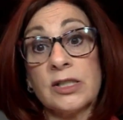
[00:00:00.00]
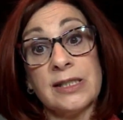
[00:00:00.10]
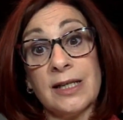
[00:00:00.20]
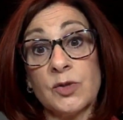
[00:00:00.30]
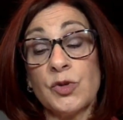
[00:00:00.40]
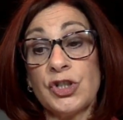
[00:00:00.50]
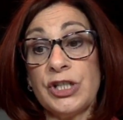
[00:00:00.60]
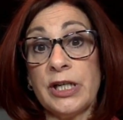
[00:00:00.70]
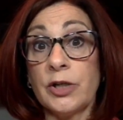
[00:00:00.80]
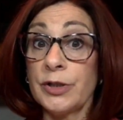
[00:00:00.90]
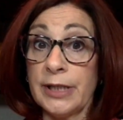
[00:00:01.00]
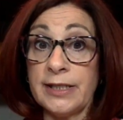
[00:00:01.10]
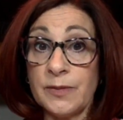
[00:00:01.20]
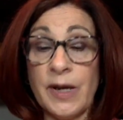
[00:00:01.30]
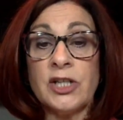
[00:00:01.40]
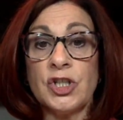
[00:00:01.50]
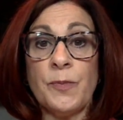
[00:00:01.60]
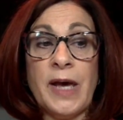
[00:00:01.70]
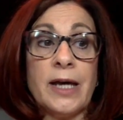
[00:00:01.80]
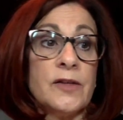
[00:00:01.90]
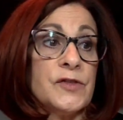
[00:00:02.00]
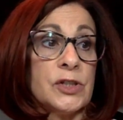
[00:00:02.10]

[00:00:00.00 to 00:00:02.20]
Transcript: because that's what she knit her lace mashup out of.